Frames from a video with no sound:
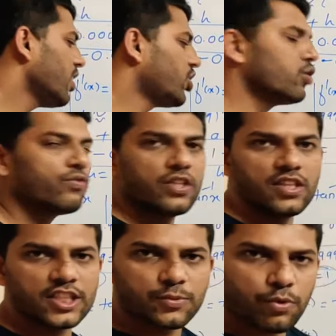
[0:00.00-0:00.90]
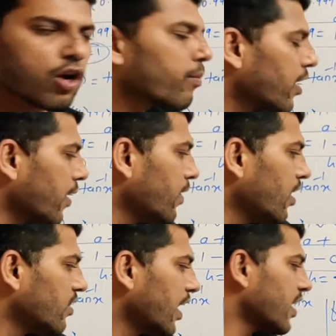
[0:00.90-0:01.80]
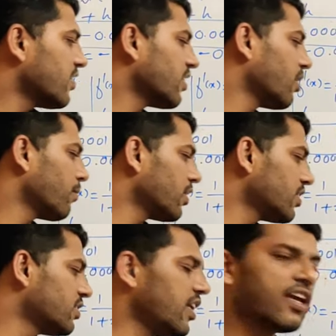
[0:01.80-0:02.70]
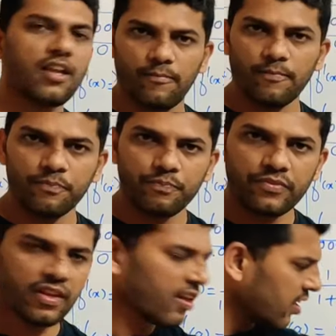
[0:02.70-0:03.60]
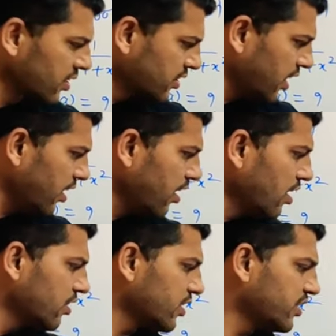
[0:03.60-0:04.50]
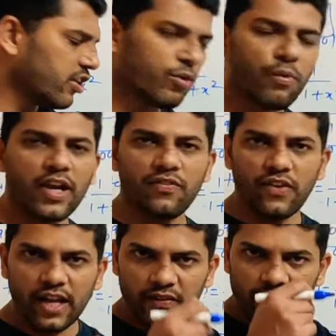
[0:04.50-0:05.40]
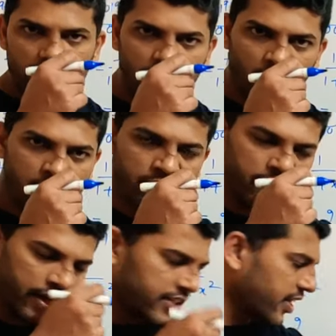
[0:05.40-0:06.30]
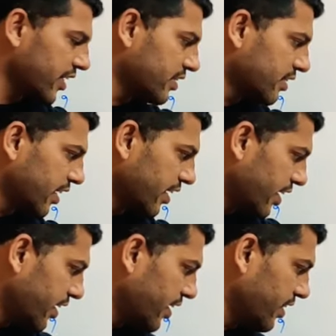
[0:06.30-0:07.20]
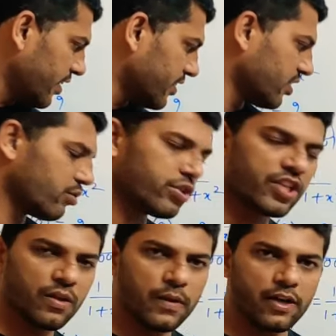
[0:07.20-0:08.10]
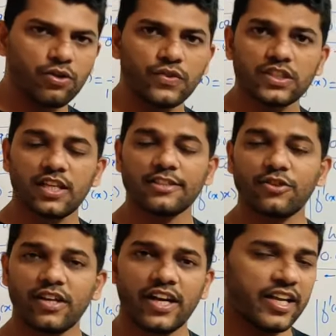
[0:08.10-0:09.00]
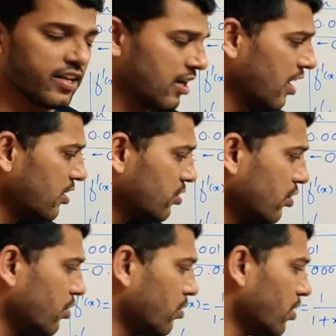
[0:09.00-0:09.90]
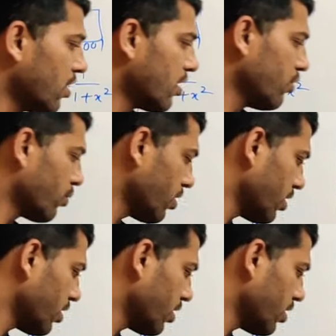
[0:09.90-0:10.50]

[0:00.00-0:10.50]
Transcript: issue with this problem, that is nothing but this degree. See, this 0.5 is ordinary digits in radian, this is root 3 by 2, which is also in radian. So you